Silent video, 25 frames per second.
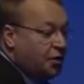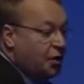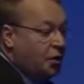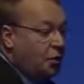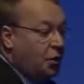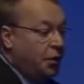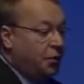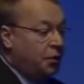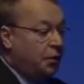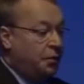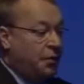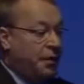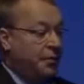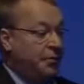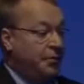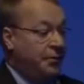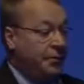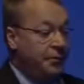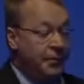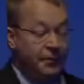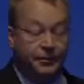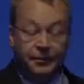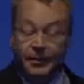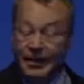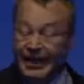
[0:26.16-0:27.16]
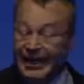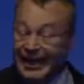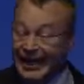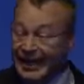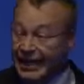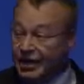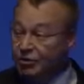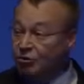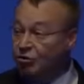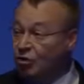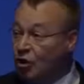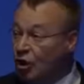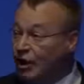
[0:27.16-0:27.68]
we will
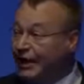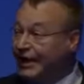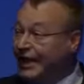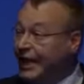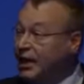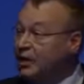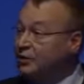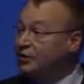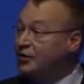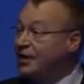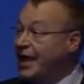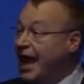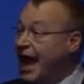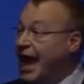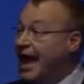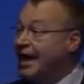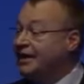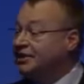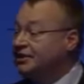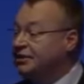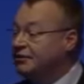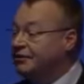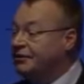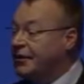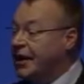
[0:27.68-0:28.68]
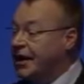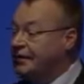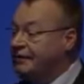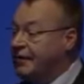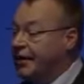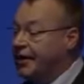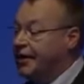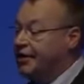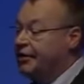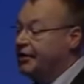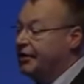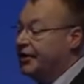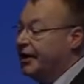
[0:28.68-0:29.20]
begin rolling out the Asha
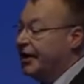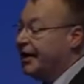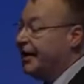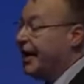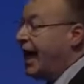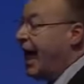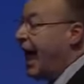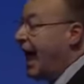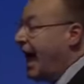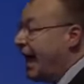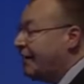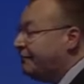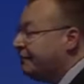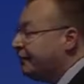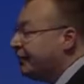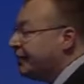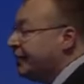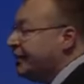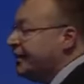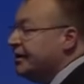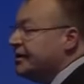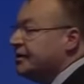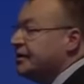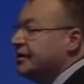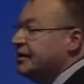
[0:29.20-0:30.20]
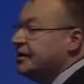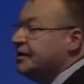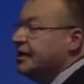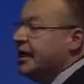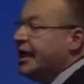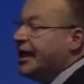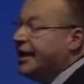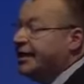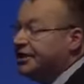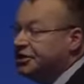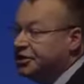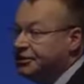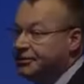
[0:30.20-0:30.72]
500 in Africa,
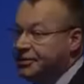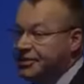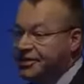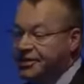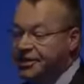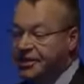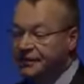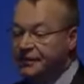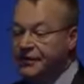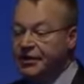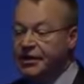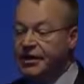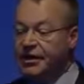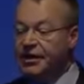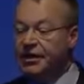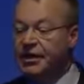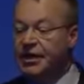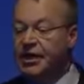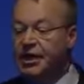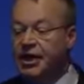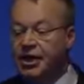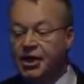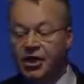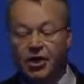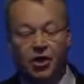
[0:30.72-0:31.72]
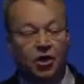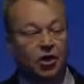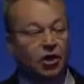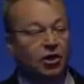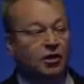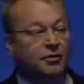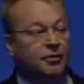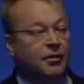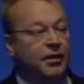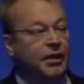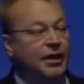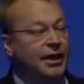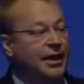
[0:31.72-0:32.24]
Asia Pacific,
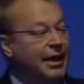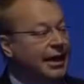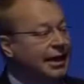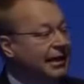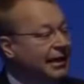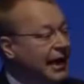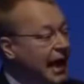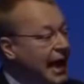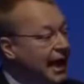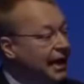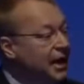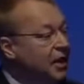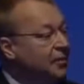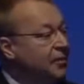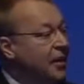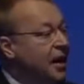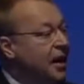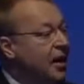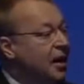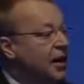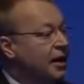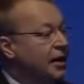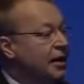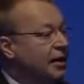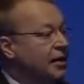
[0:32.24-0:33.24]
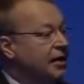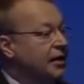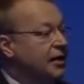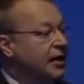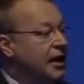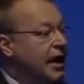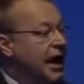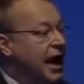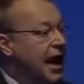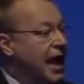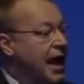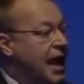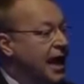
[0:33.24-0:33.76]
Europe, Latin America,
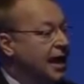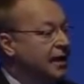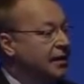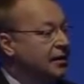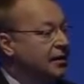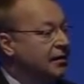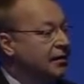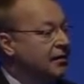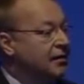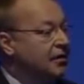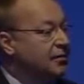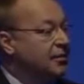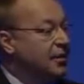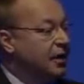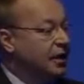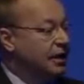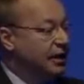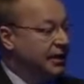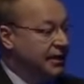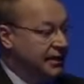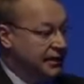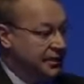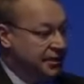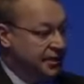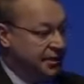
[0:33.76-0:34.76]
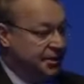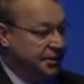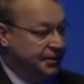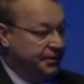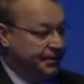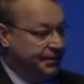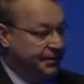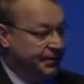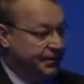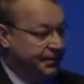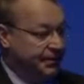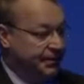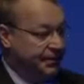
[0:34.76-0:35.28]
and the Middle East.
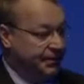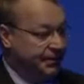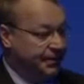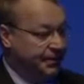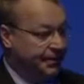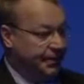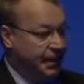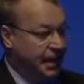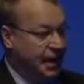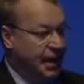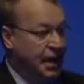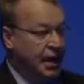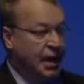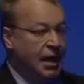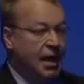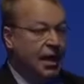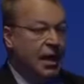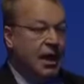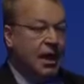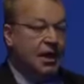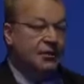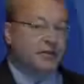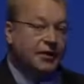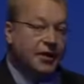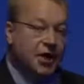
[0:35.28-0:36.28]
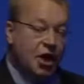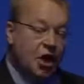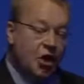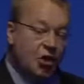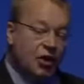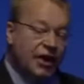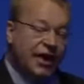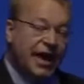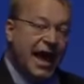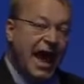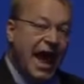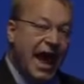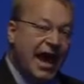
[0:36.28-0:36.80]
The
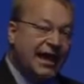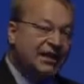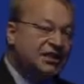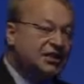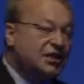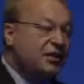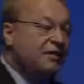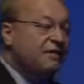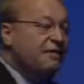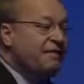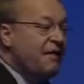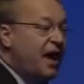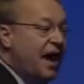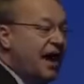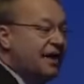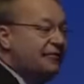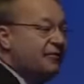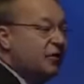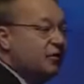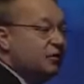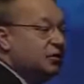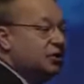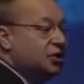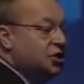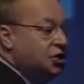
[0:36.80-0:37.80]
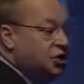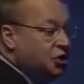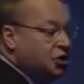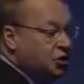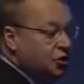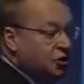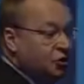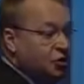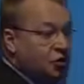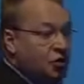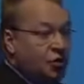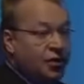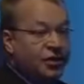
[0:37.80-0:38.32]
Nokia Asha
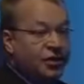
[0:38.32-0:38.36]
502 with a